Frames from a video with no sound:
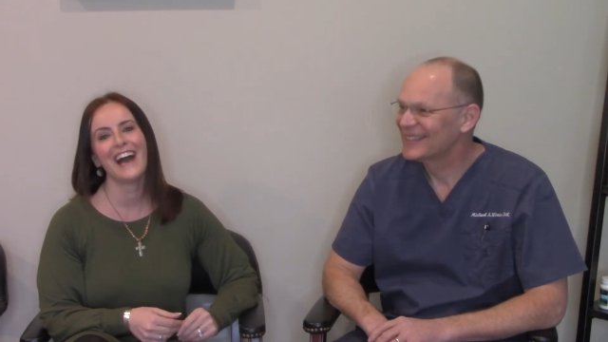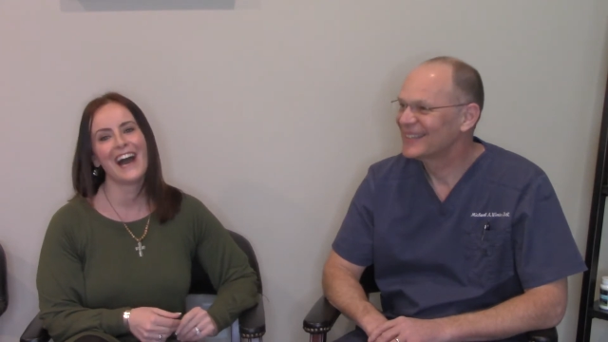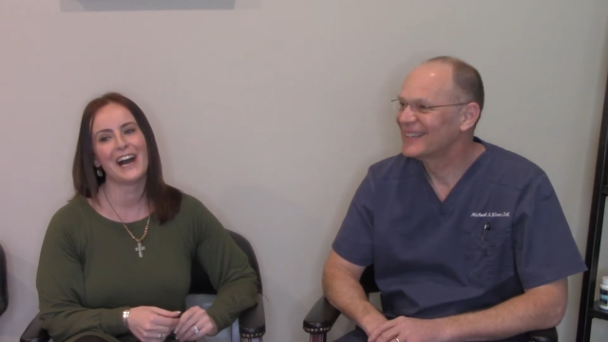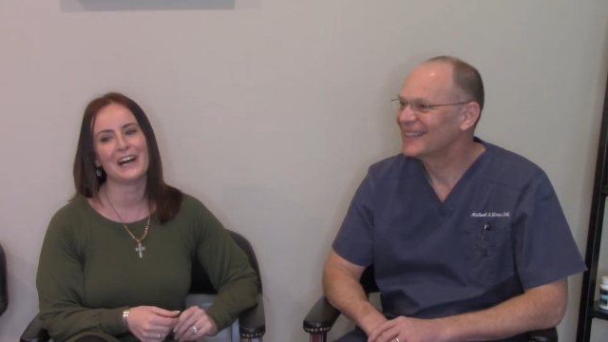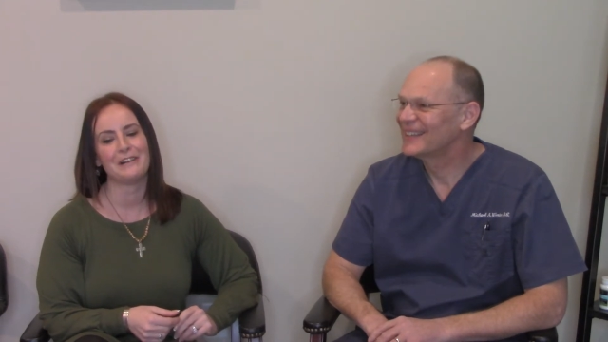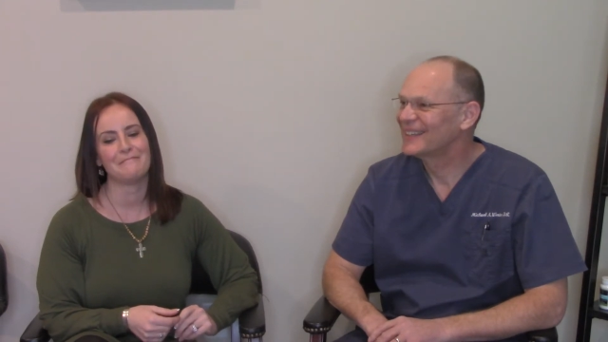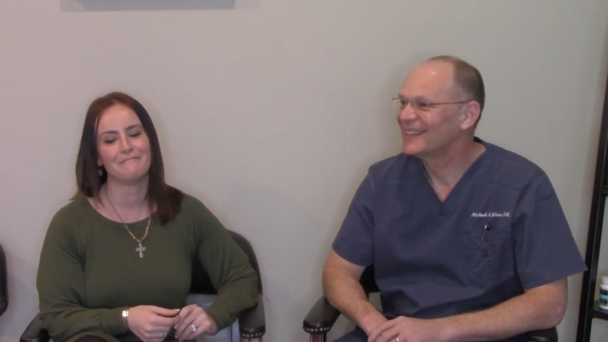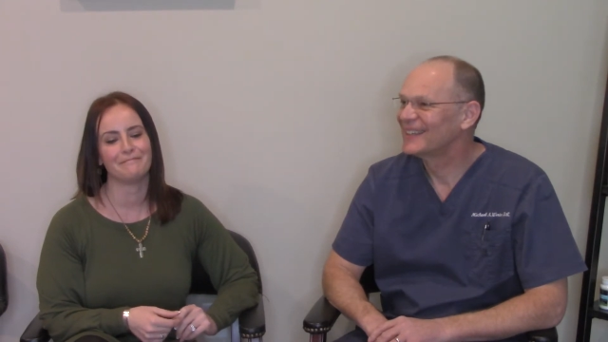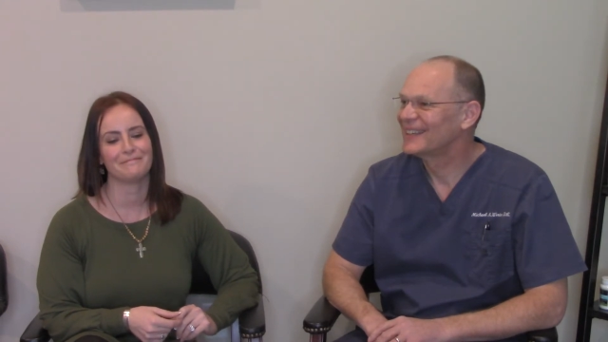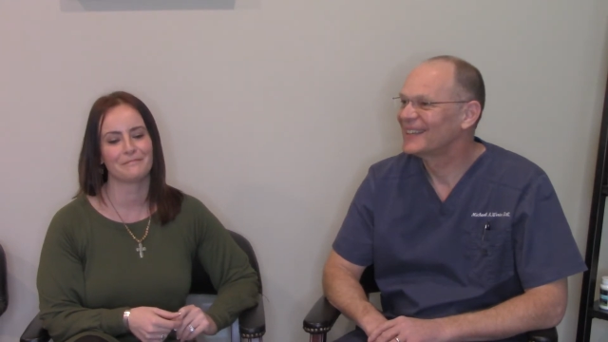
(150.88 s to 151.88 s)

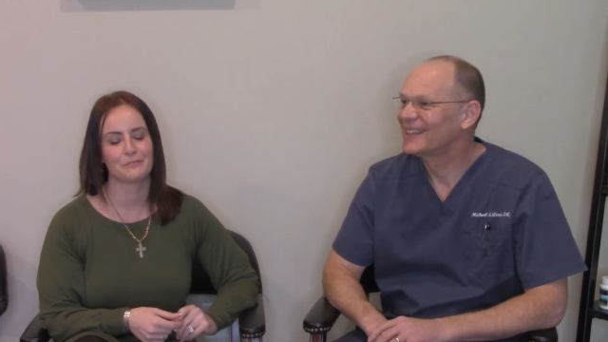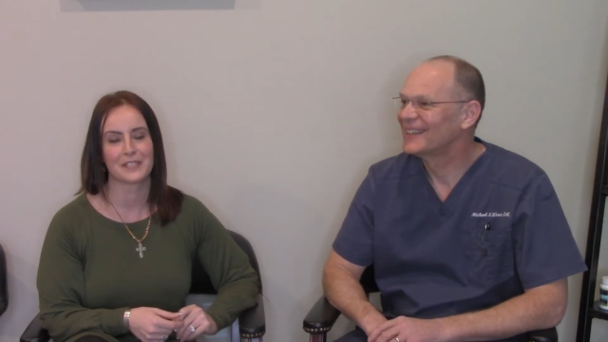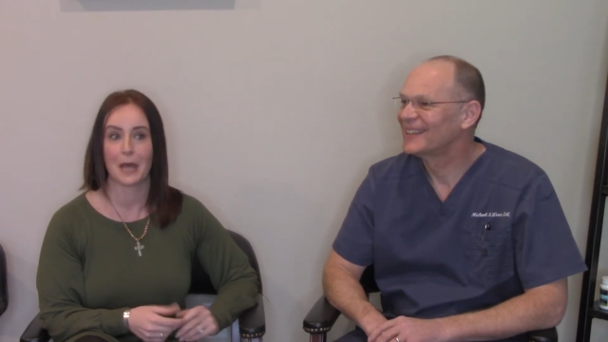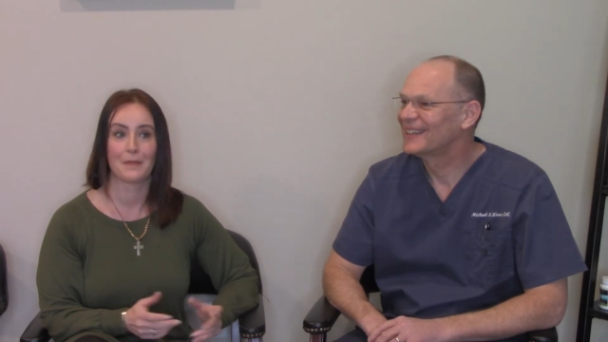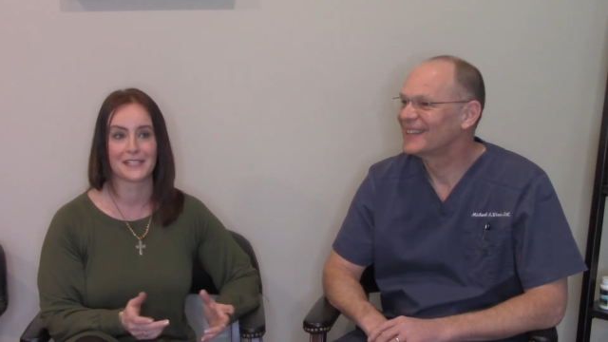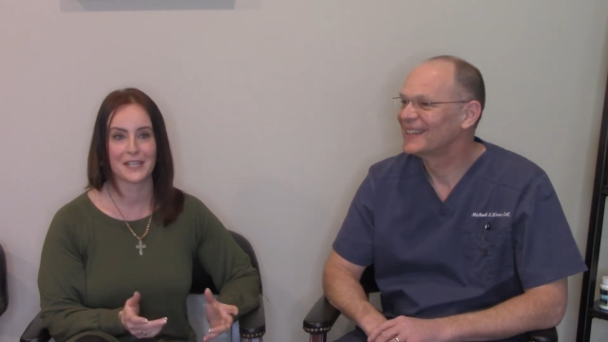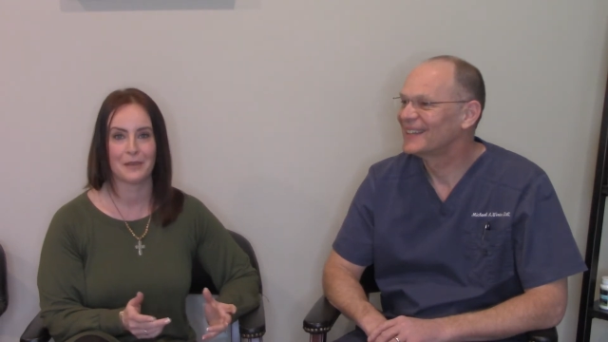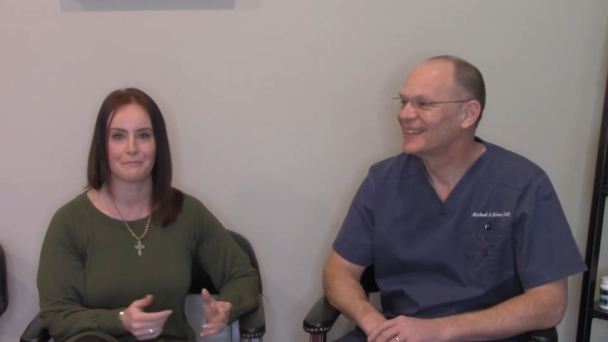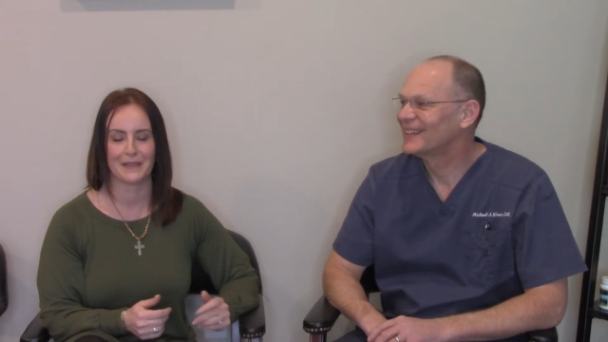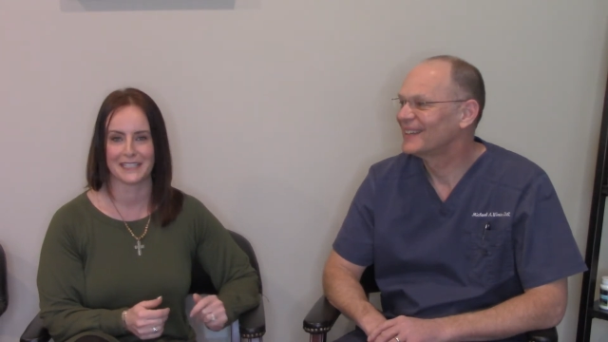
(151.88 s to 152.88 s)
Speaker 1: um, was that messed
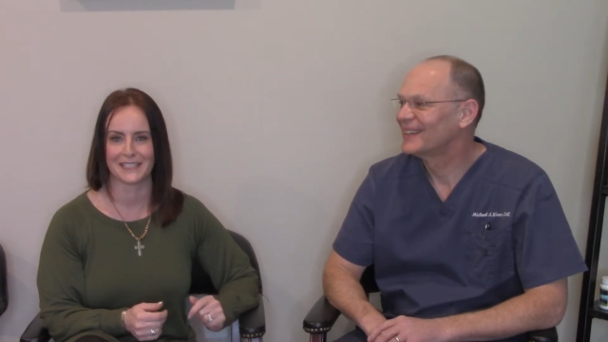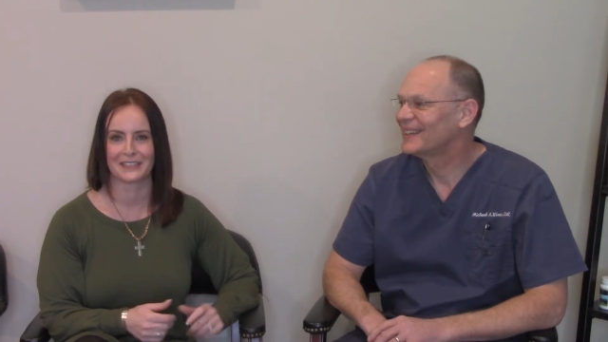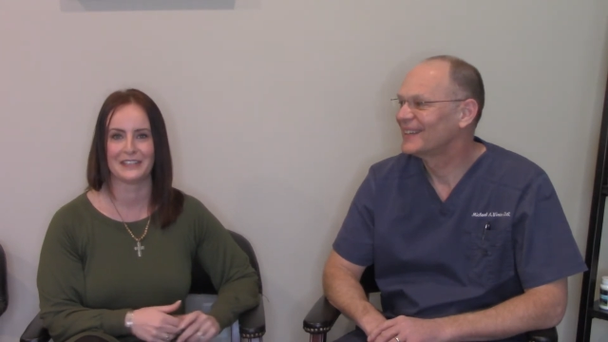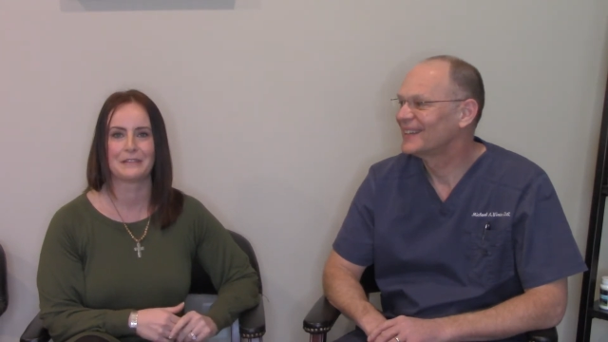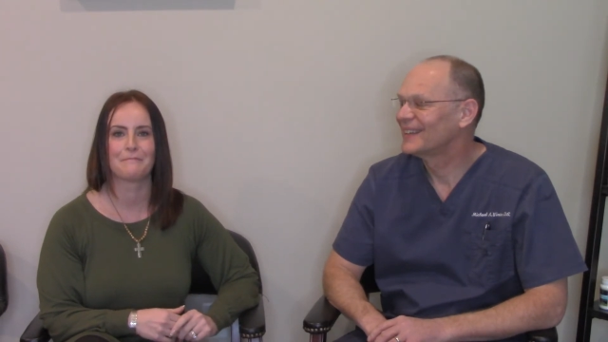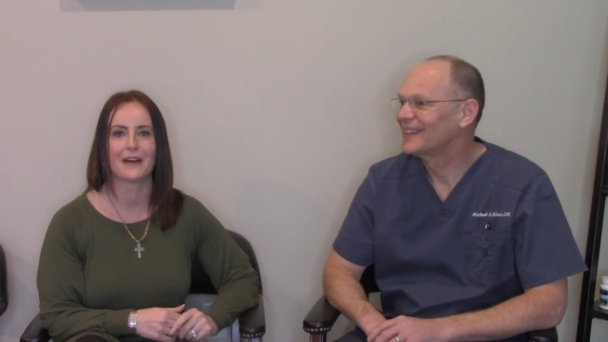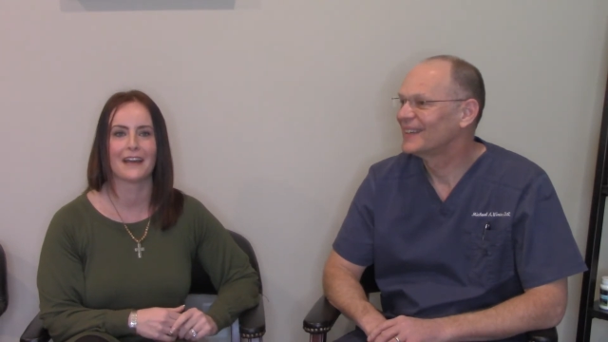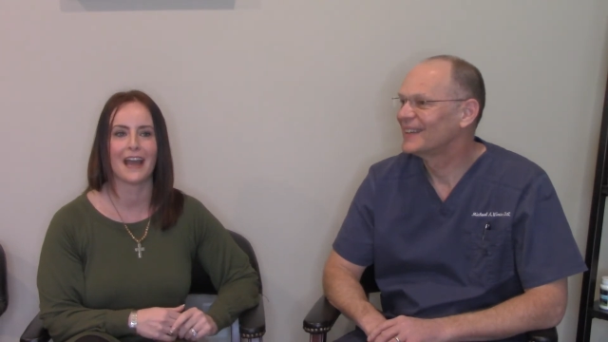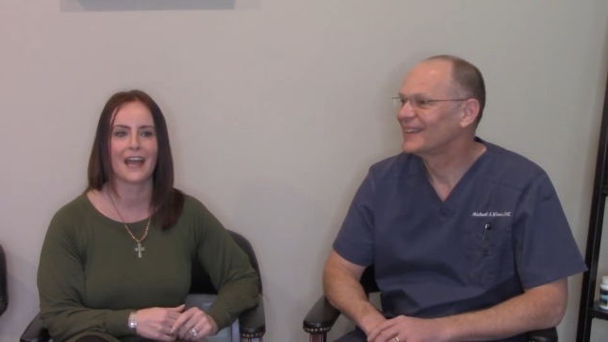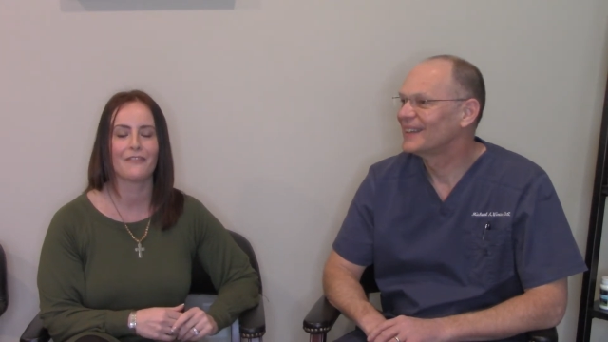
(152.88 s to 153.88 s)
up basically.
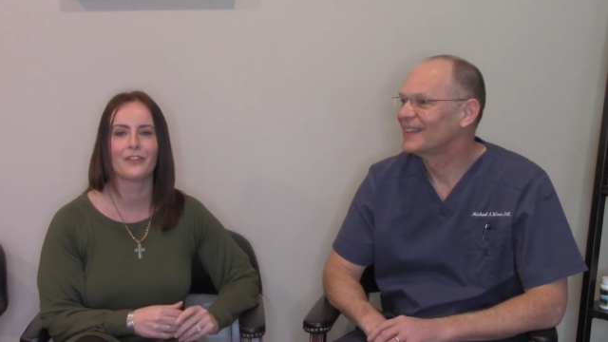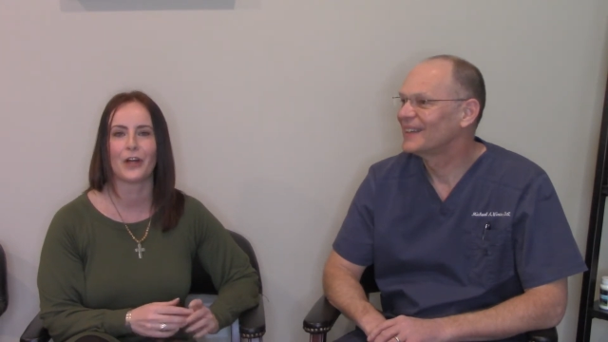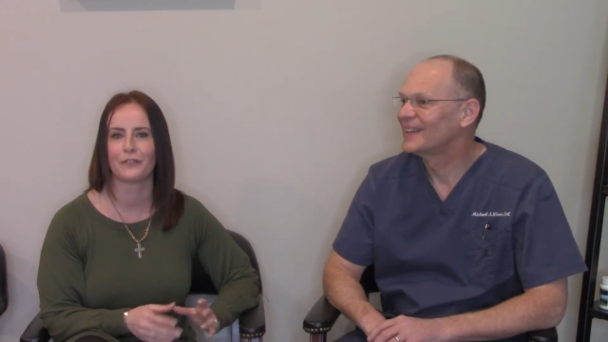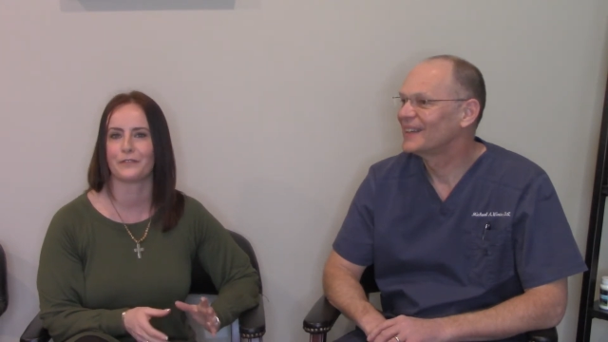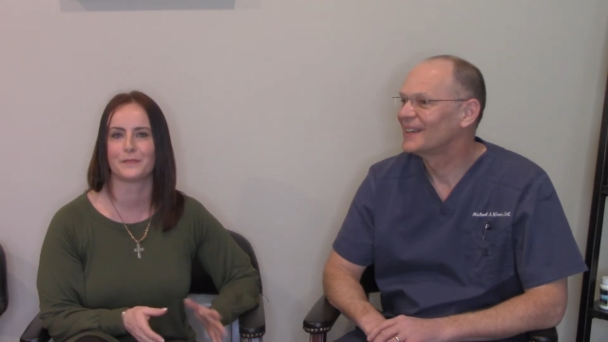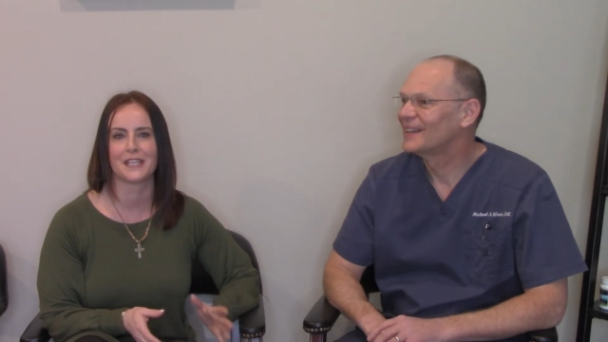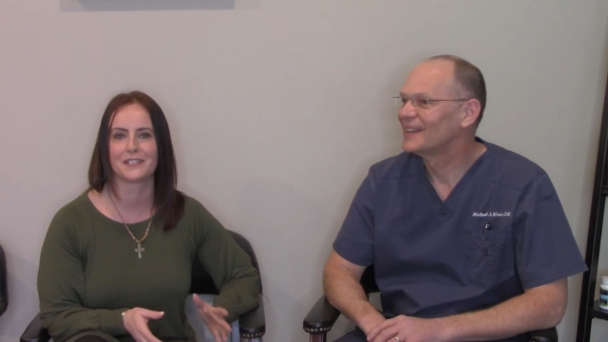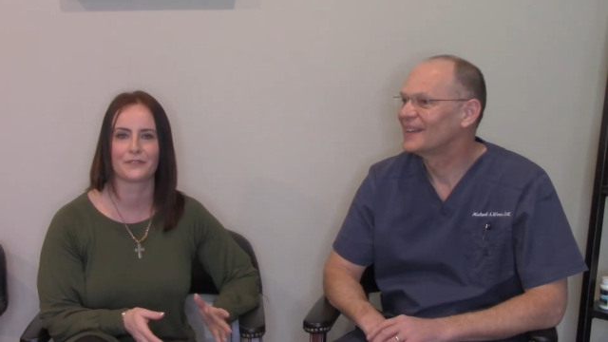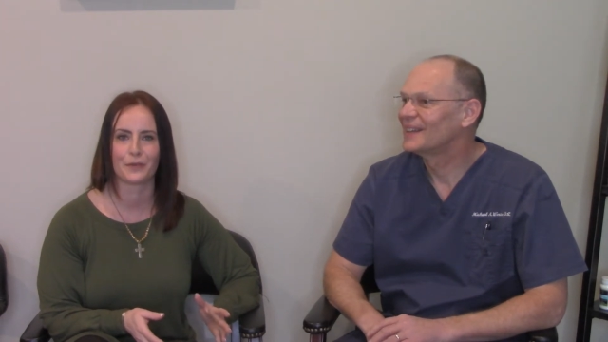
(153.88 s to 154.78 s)
But I have a lot of obsessive